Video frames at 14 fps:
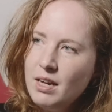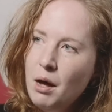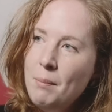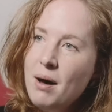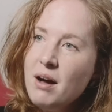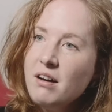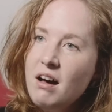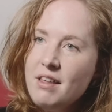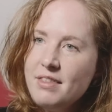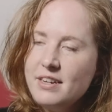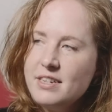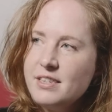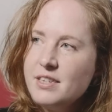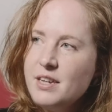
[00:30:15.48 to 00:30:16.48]
among
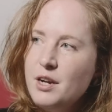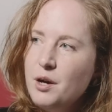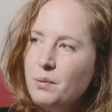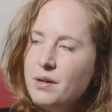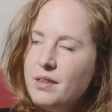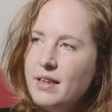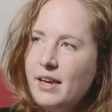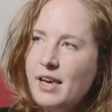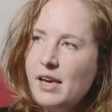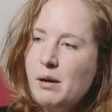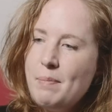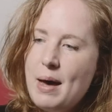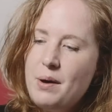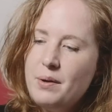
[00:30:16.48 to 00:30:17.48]
others, were thinking
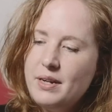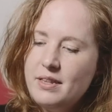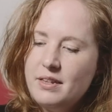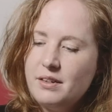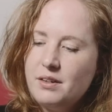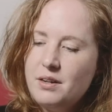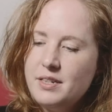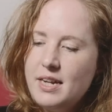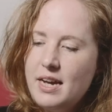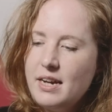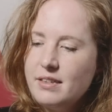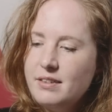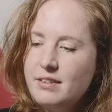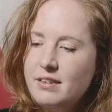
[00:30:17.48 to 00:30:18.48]
about in the
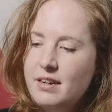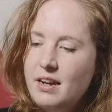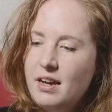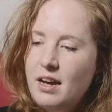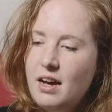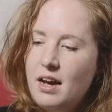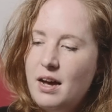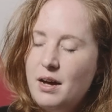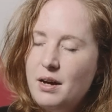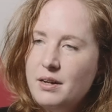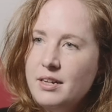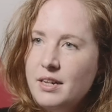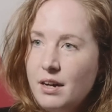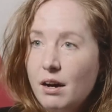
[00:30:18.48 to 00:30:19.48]
context uh,